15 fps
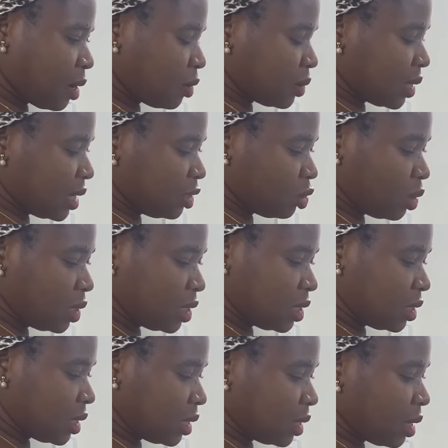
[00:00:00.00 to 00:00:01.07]
back because i joined
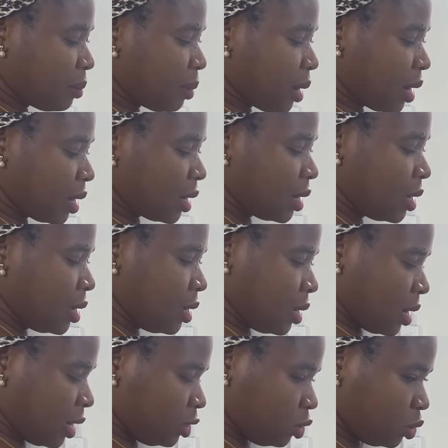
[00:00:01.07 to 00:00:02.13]
the center back
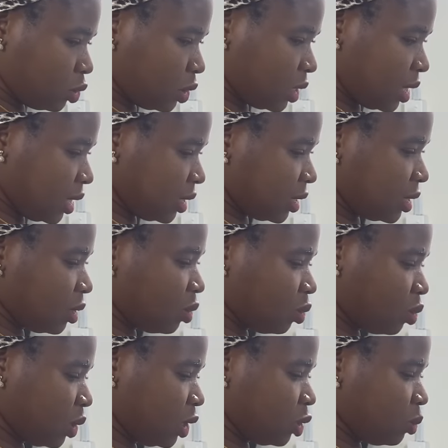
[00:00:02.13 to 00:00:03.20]
i told you the length is
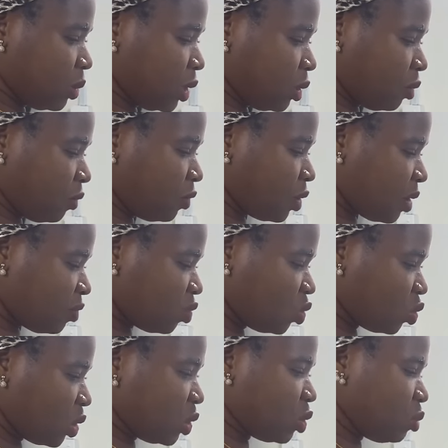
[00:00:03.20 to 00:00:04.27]
not going to be enough you have
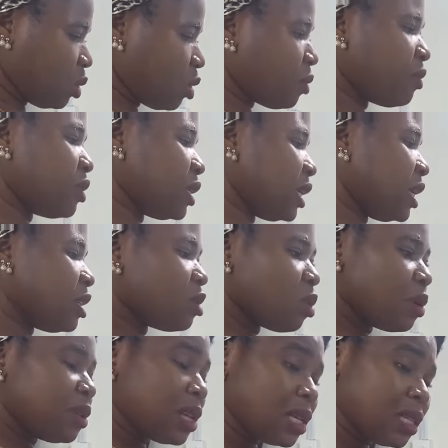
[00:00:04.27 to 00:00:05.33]
to join to make up for the length
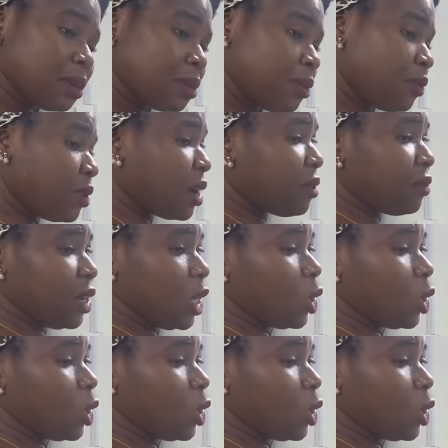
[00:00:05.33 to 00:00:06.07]
or except if you have a